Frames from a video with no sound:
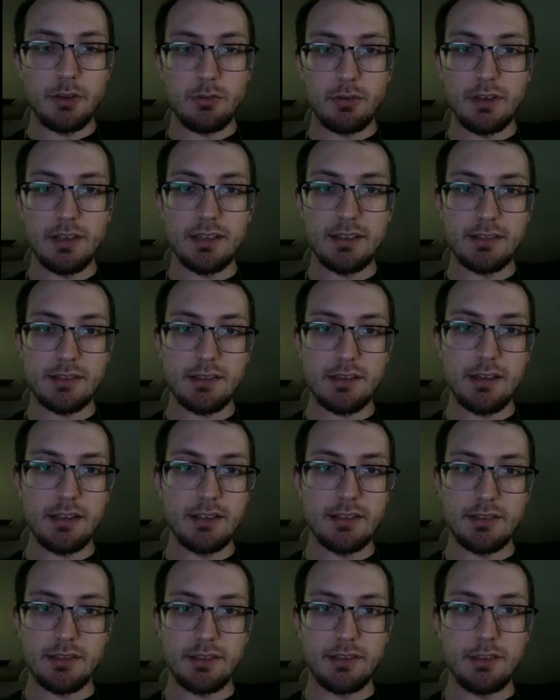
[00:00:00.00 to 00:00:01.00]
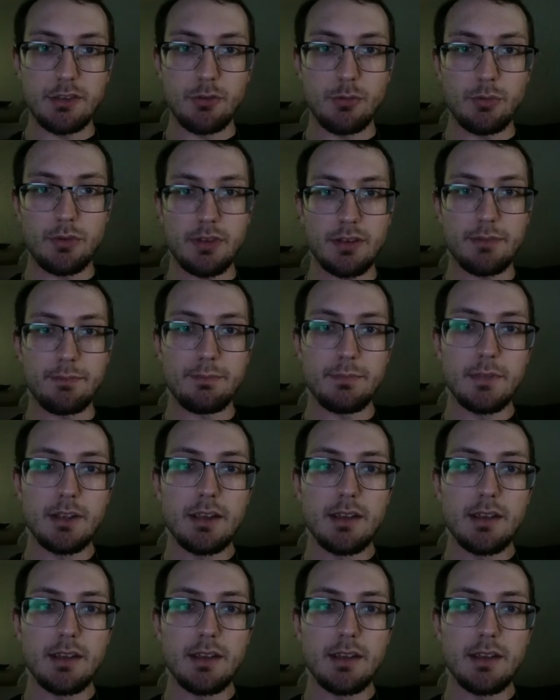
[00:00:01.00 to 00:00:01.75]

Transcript: you could easily do with it.